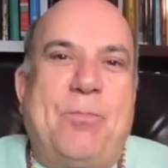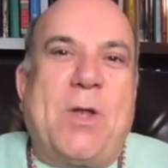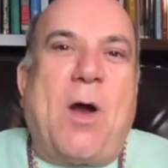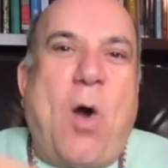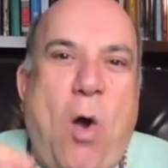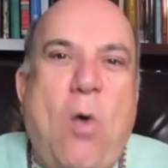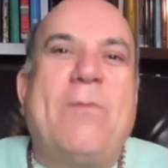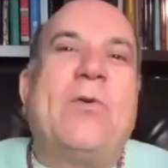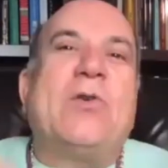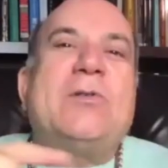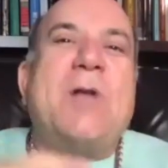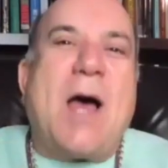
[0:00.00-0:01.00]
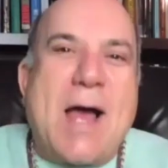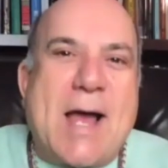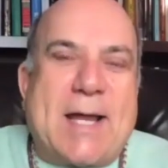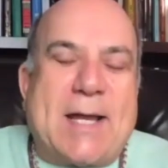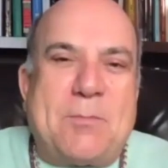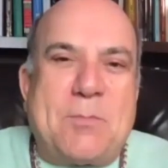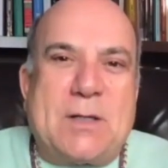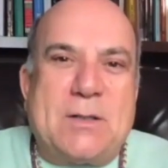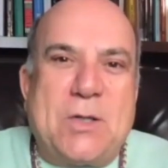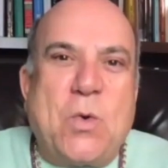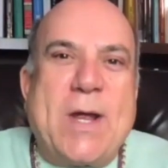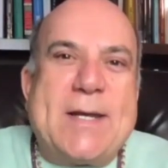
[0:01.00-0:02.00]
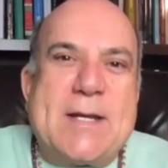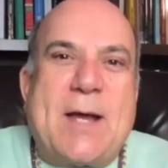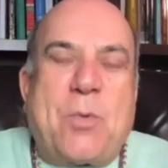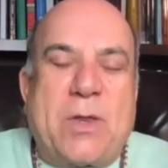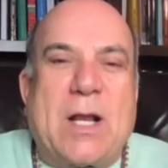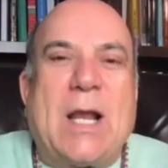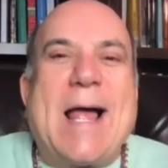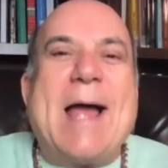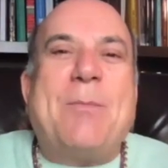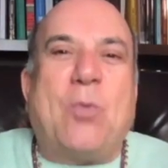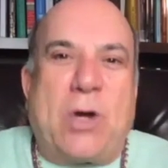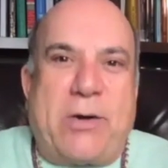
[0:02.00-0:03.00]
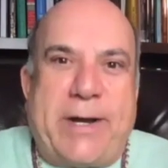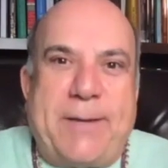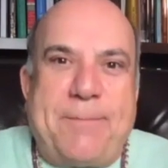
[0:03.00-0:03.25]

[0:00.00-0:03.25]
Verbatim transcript: over time, you end up with a library.